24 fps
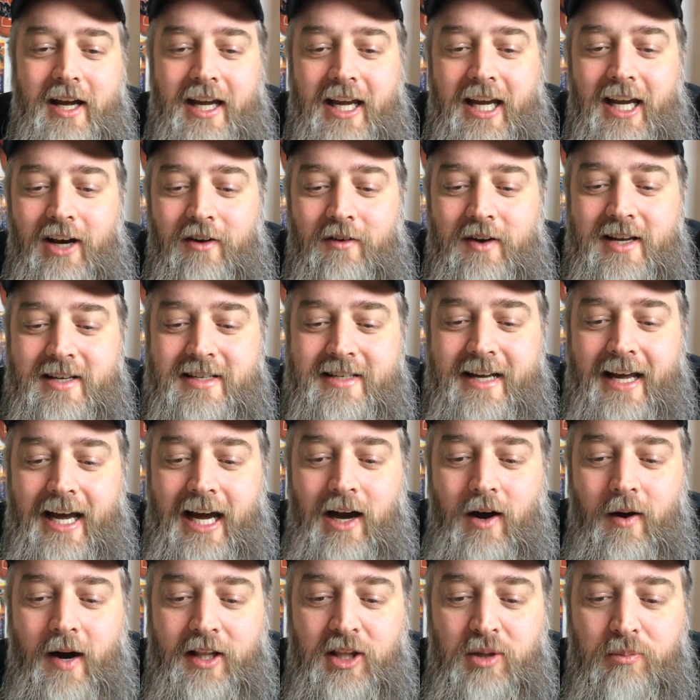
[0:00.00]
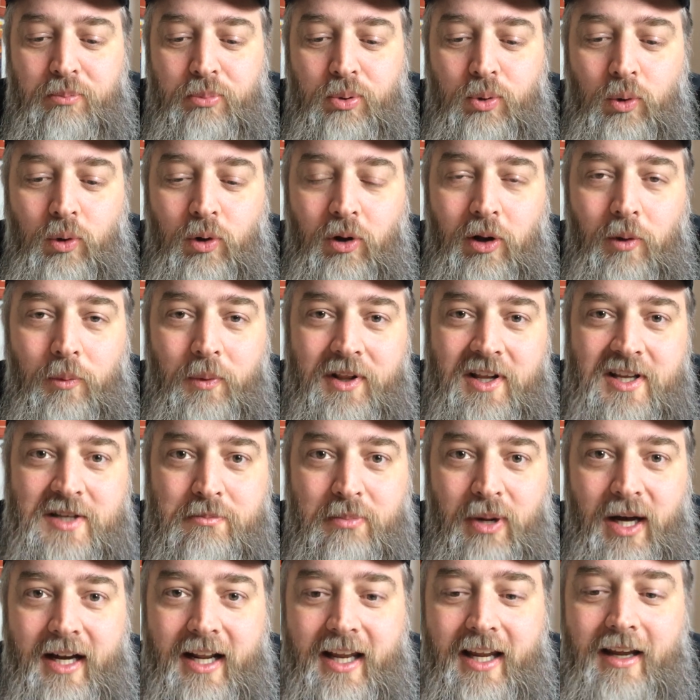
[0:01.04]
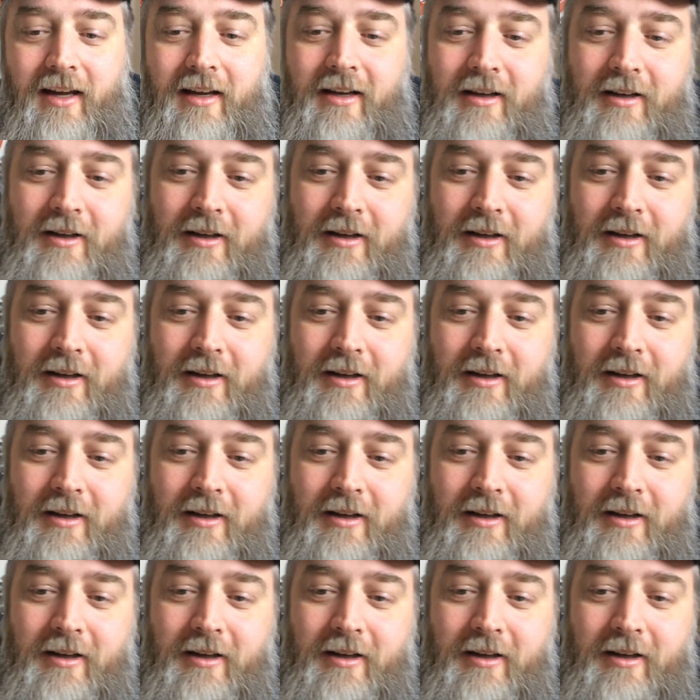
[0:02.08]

Here he's now at the pool with his buddy.